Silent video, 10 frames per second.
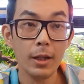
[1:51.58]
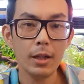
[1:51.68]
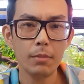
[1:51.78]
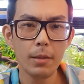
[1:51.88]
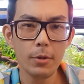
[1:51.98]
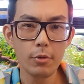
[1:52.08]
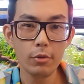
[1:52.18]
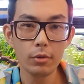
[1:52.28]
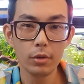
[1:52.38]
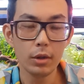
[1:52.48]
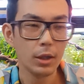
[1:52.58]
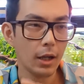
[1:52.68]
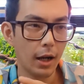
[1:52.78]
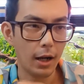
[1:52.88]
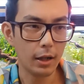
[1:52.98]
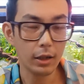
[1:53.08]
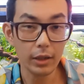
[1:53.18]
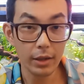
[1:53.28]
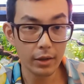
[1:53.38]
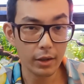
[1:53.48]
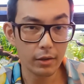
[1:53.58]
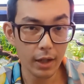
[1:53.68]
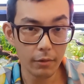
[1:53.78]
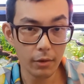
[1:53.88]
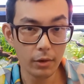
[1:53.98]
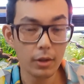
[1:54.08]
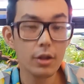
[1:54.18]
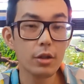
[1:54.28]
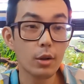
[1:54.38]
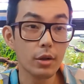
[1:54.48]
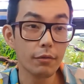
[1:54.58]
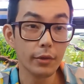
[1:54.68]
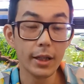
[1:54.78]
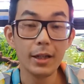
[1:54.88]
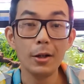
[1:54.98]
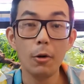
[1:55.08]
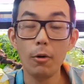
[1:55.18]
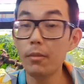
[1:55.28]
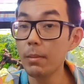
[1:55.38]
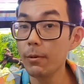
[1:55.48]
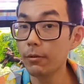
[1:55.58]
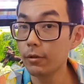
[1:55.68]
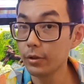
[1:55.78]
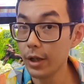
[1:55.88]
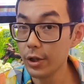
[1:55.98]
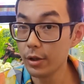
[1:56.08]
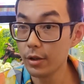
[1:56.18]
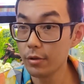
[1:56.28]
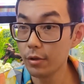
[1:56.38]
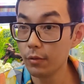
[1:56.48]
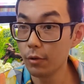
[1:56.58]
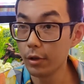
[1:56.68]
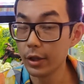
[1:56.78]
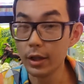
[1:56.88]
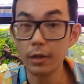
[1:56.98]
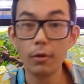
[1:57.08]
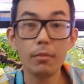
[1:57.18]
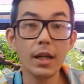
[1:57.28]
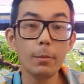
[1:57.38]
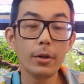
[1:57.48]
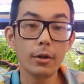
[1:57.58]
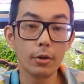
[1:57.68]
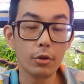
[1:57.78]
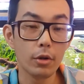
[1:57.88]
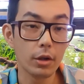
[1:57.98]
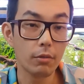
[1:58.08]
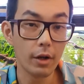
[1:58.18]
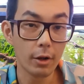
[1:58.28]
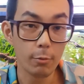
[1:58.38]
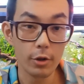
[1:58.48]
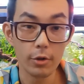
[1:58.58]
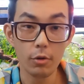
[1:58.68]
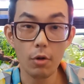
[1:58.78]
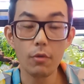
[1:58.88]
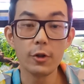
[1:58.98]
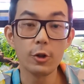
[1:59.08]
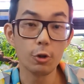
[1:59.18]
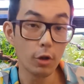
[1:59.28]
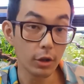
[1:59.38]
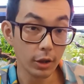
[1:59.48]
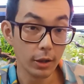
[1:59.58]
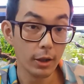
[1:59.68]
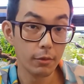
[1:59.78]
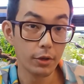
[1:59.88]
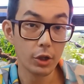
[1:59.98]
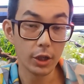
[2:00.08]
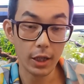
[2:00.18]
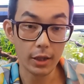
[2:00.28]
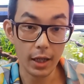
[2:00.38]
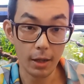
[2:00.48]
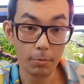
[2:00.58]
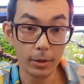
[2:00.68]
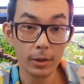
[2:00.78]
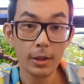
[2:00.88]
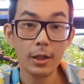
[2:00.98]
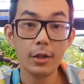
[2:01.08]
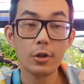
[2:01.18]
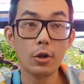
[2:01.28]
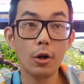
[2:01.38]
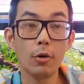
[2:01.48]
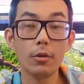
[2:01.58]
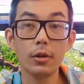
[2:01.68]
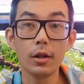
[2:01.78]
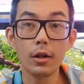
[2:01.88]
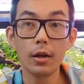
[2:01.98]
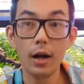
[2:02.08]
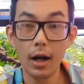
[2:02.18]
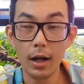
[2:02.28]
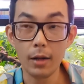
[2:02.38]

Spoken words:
Maybe you do not clean the gravel thoroughly, or maybe filtration is not working, or maybe your aquarium is overstocked, which can happen. So there are